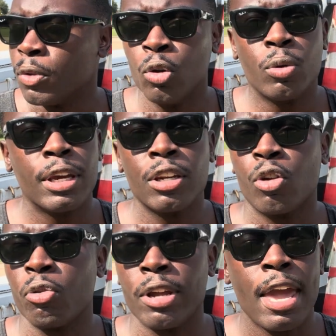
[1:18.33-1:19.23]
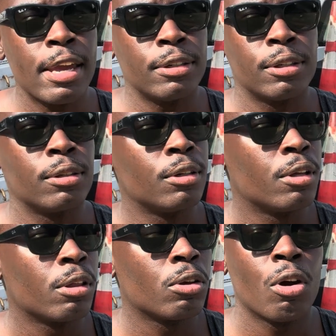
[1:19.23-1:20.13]
You can create
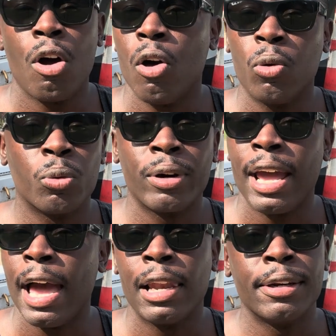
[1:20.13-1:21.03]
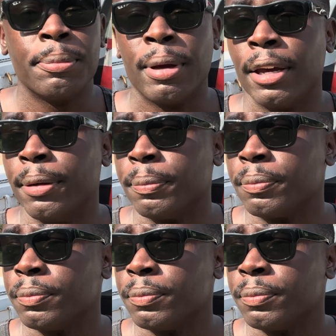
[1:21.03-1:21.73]
your own reality, man.